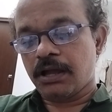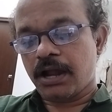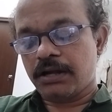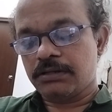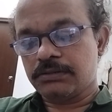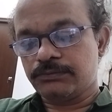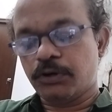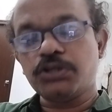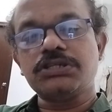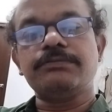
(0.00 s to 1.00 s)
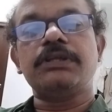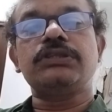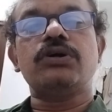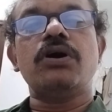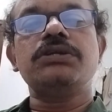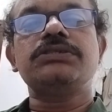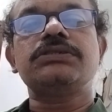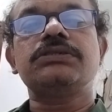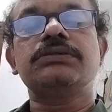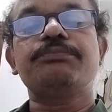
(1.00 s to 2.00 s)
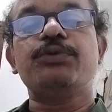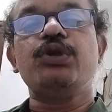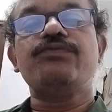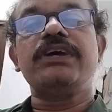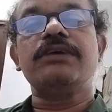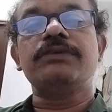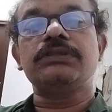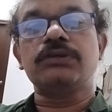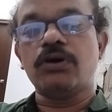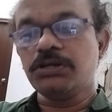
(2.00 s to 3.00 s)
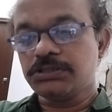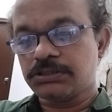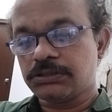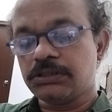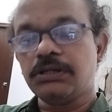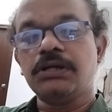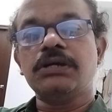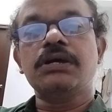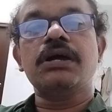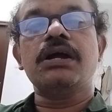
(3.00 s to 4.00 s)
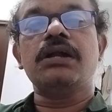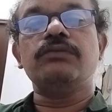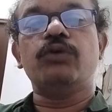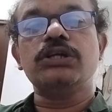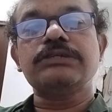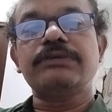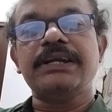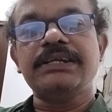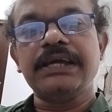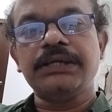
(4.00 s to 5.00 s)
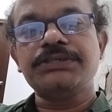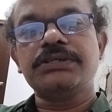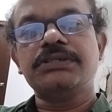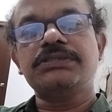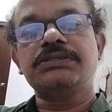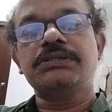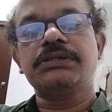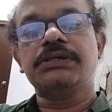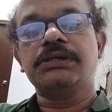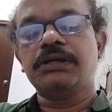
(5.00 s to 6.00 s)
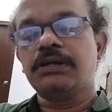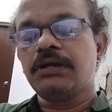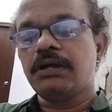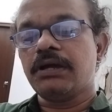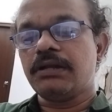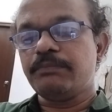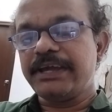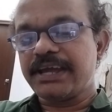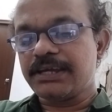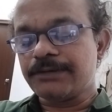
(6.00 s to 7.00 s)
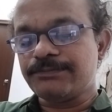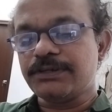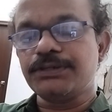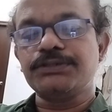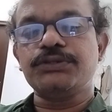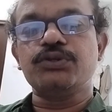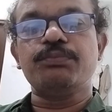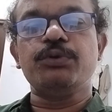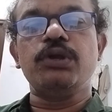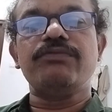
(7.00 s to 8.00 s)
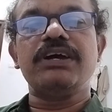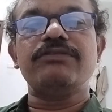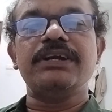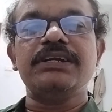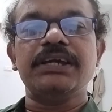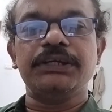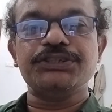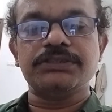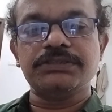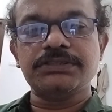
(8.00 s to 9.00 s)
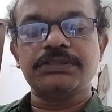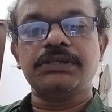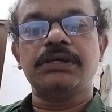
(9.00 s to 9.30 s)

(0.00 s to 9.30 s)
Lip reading: and watch our thoughts, purify our thoughts, and watch our intentions, and making effort to purify our intentions,